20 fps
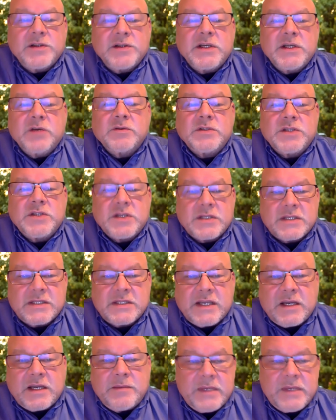Don't just
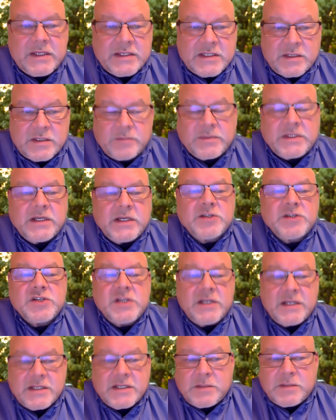stick them in some
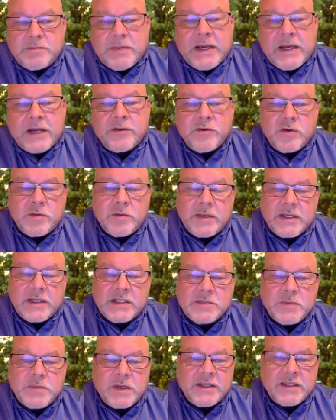dungeon in some back room and
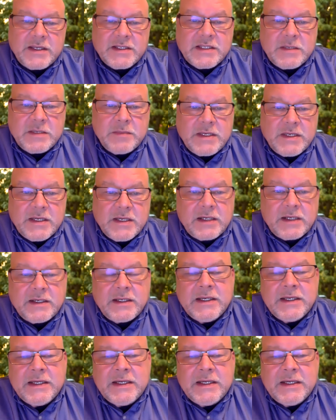expect things to be done.